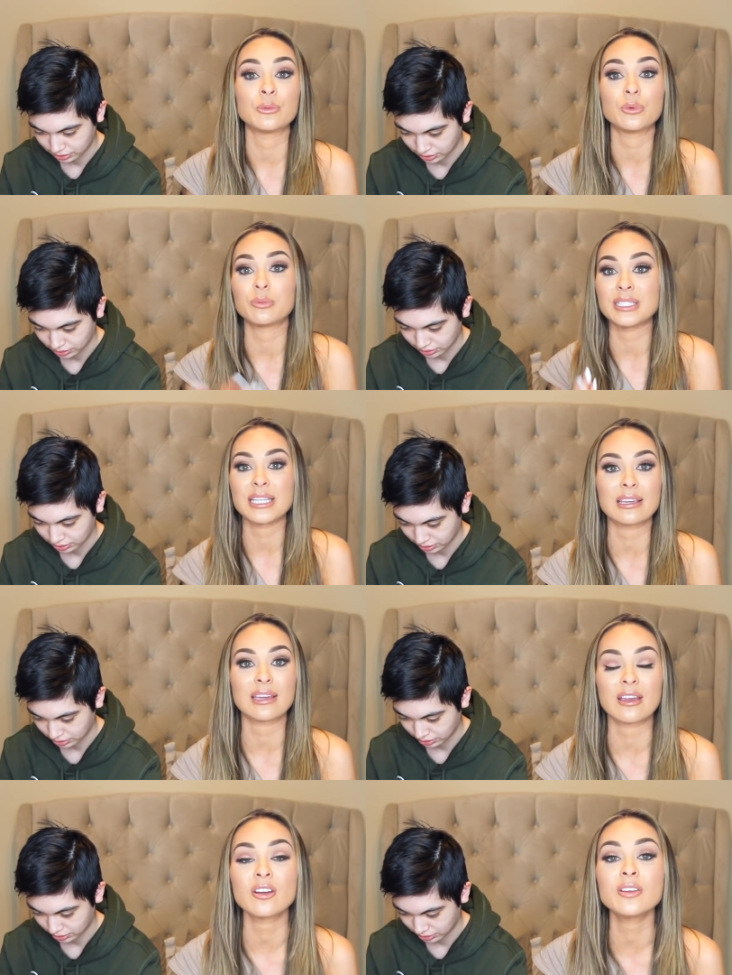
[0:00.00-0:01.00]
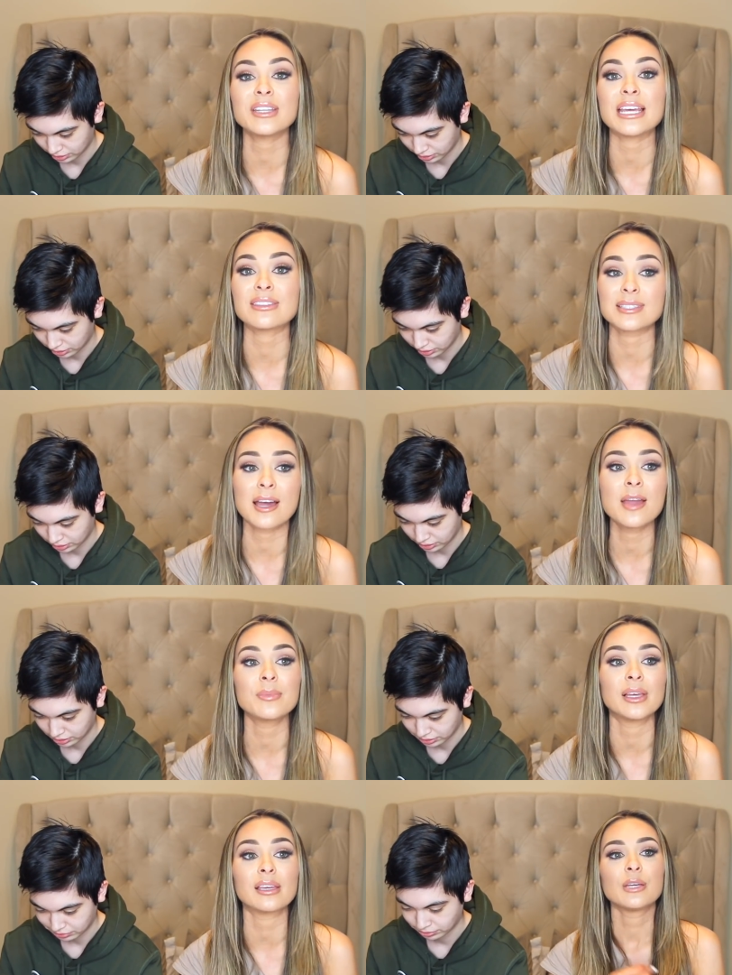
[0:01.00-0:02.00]
Speaker 1: and would be taken care of. And at the
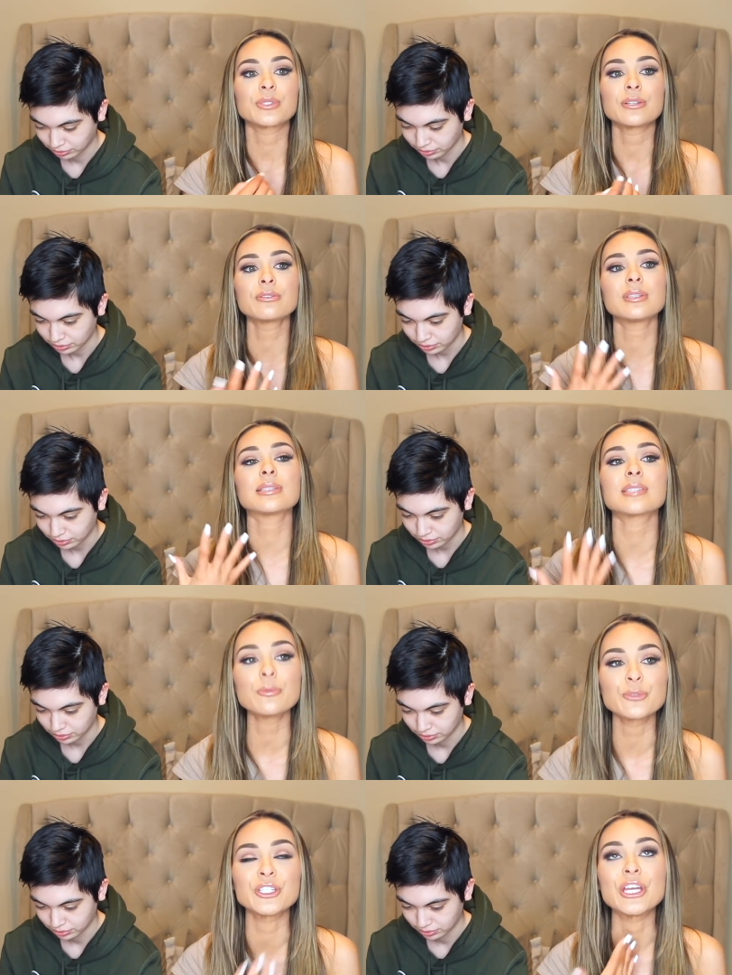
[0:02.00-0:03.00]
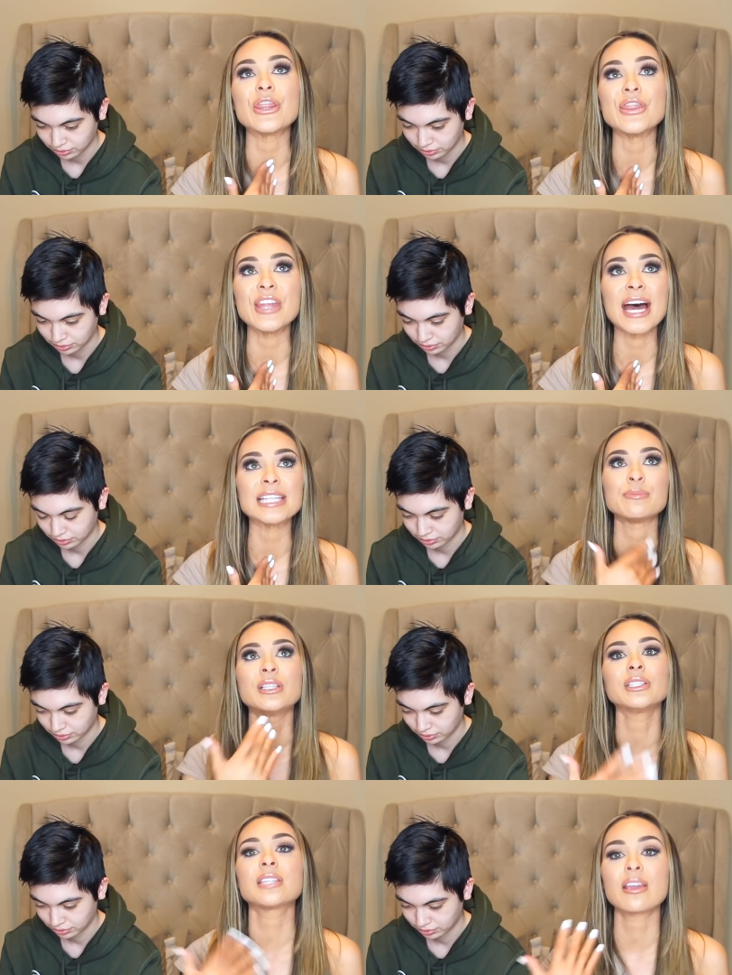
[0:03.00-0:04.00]
time, like, it was under the assumption that
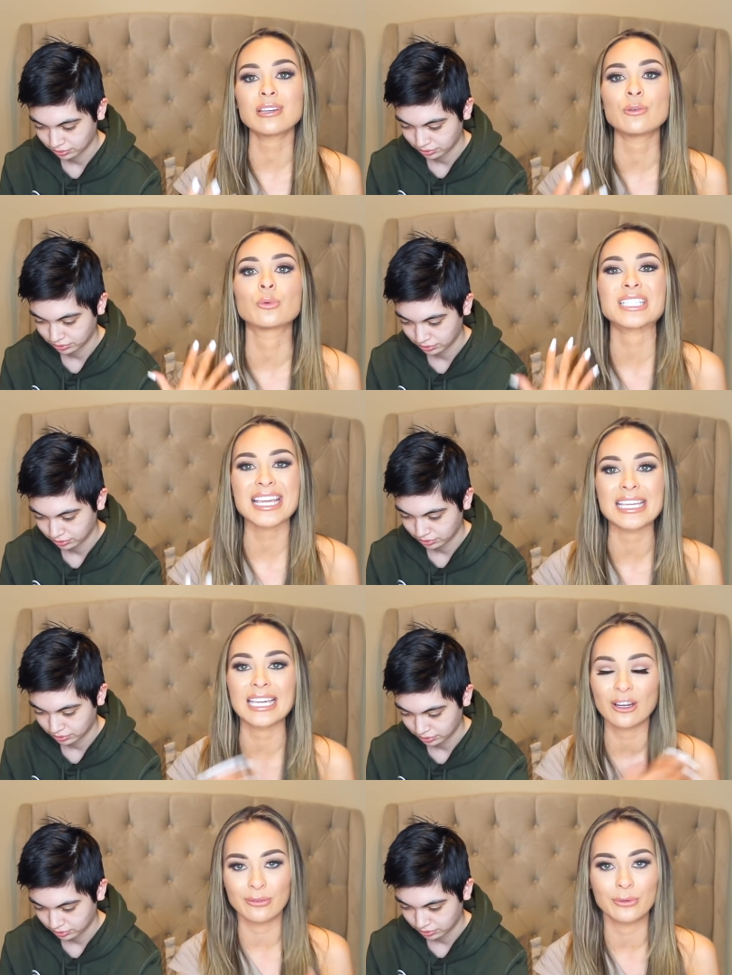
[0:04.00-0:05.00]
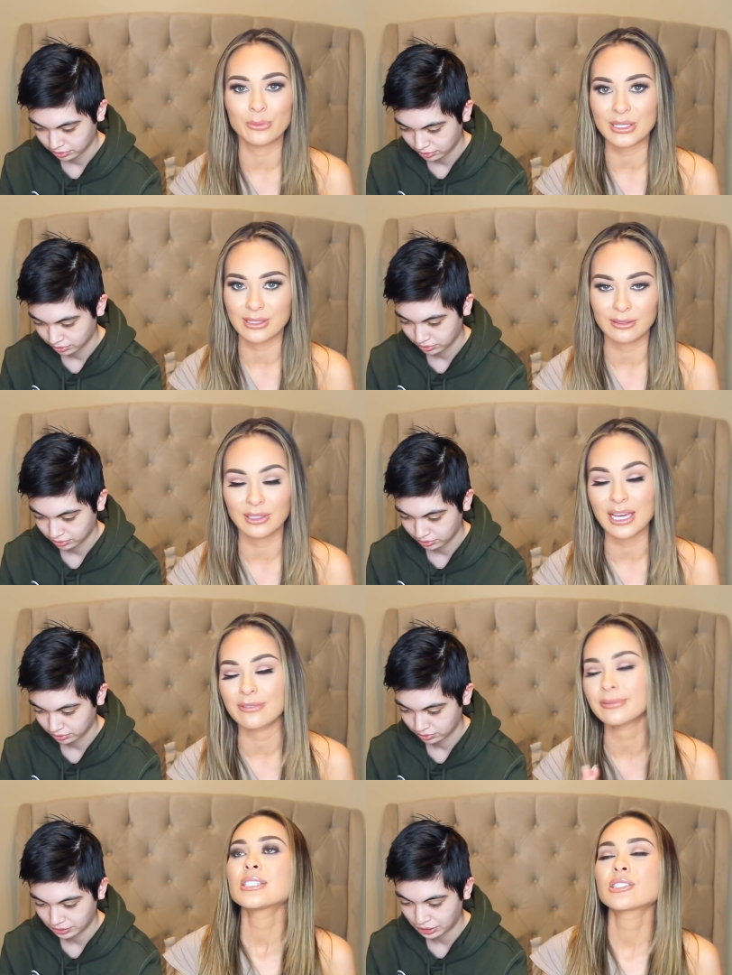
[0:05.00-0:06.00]
military were taken care of for the rest of their
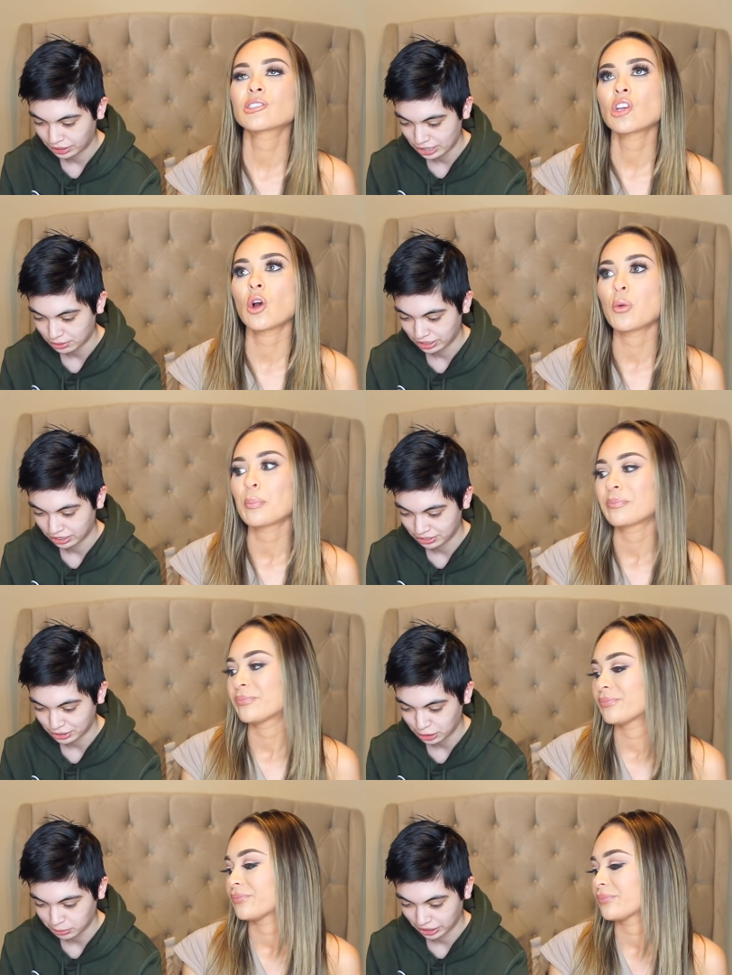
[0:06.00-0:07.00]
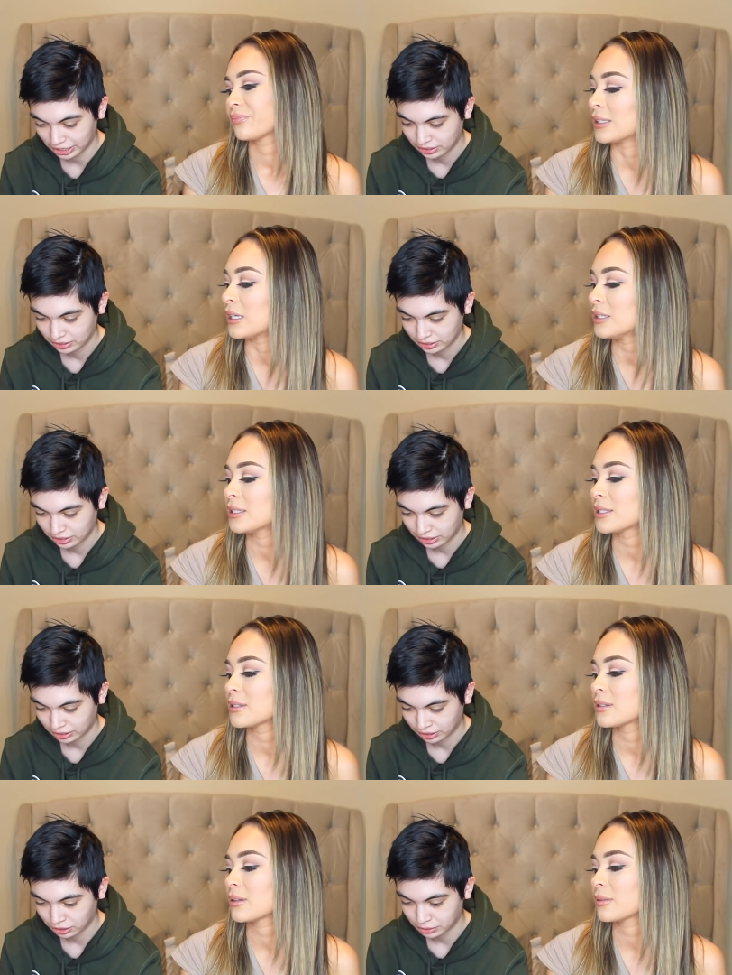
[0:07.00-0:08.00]
life.
Speaker 2: No, that's why they're always homeless. Huh?
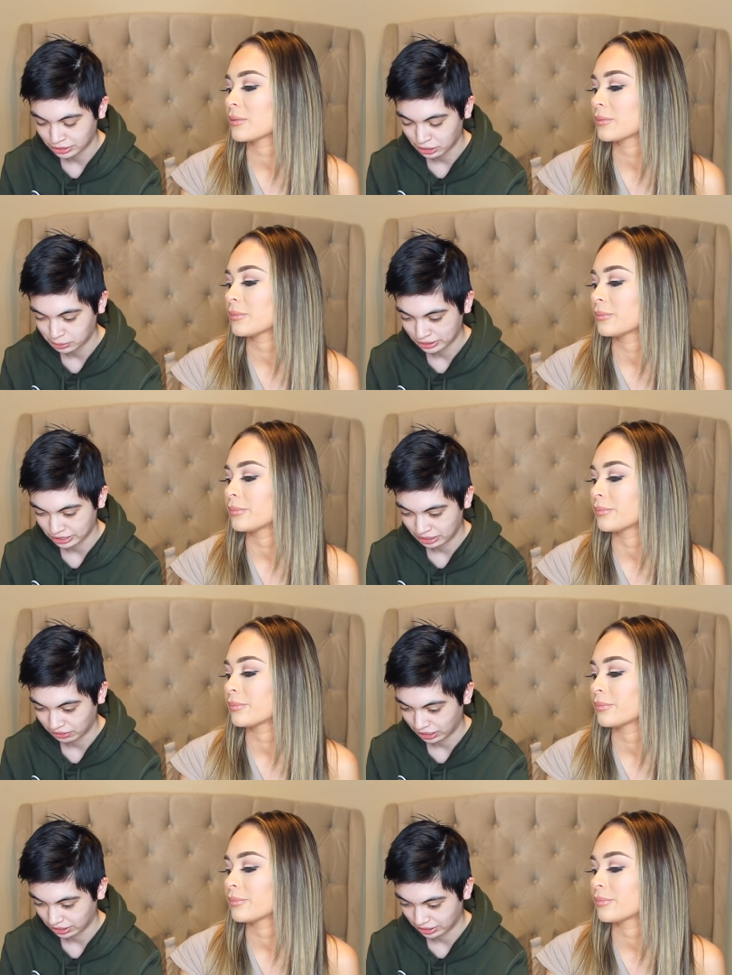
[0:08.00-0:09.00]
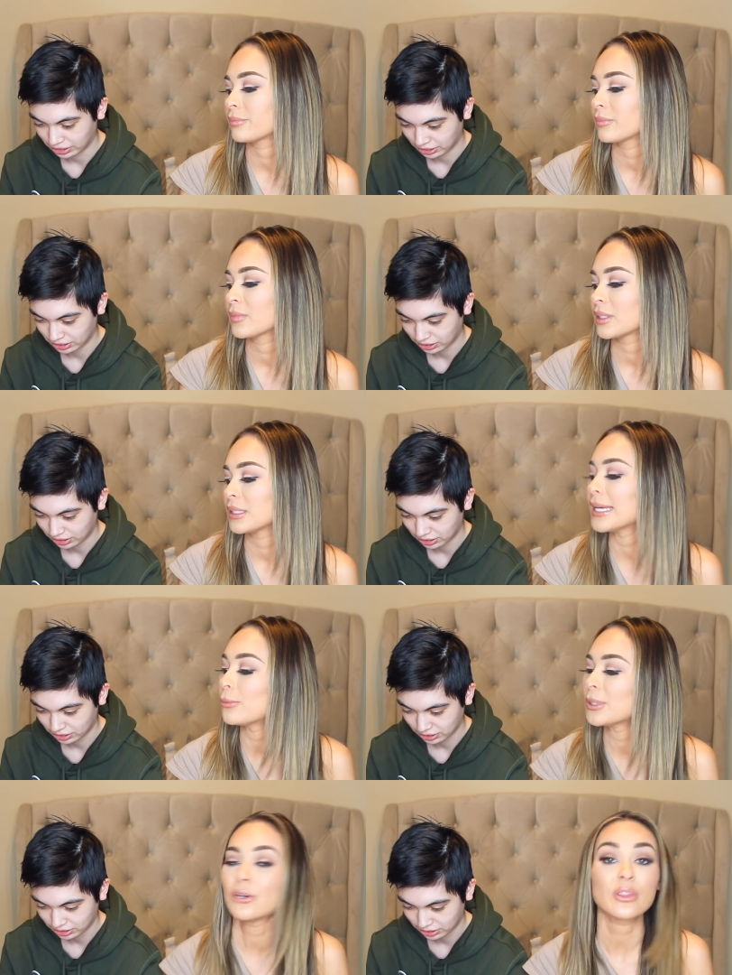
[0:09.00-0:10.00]
They're always homeless, the veterans.
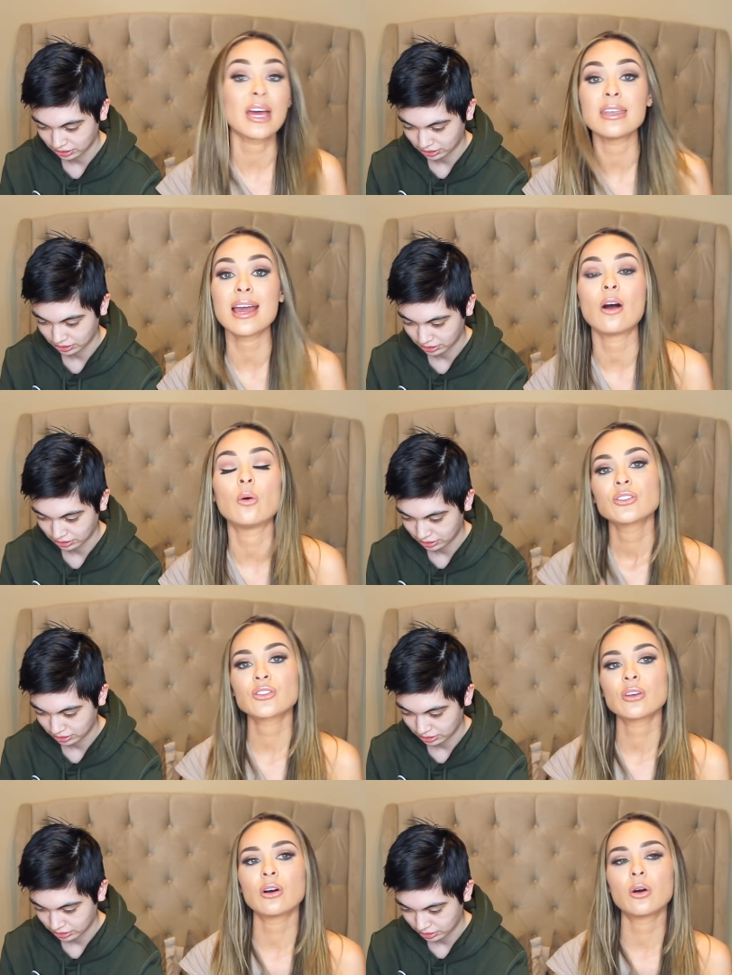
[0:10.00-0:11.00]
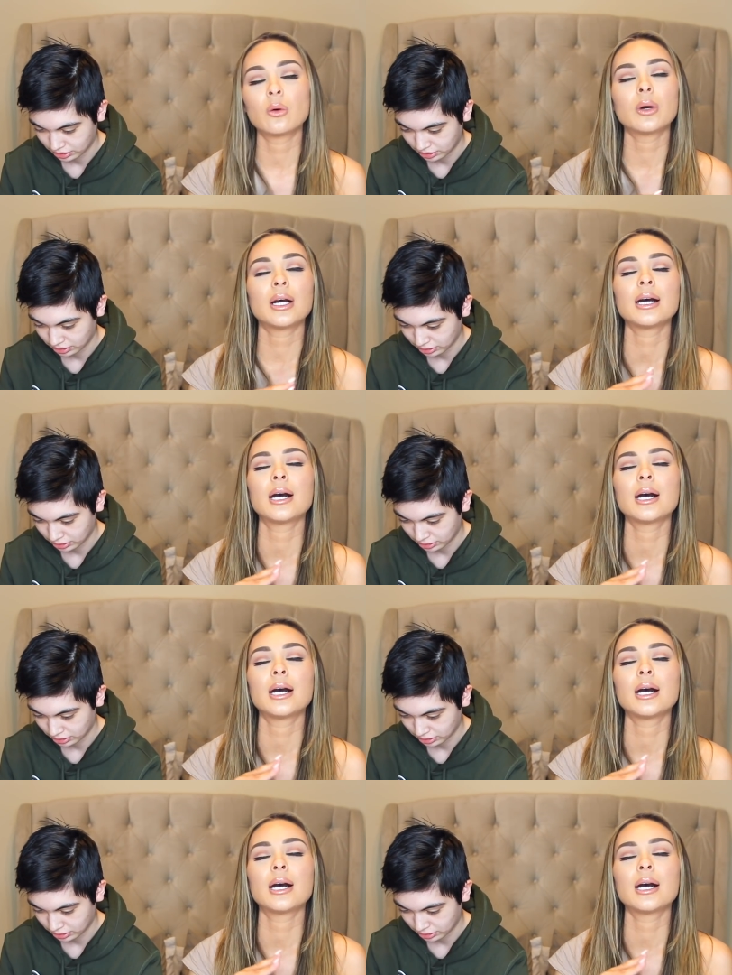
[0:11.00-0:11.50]
Speaker 1: Yeah, we know that now. So,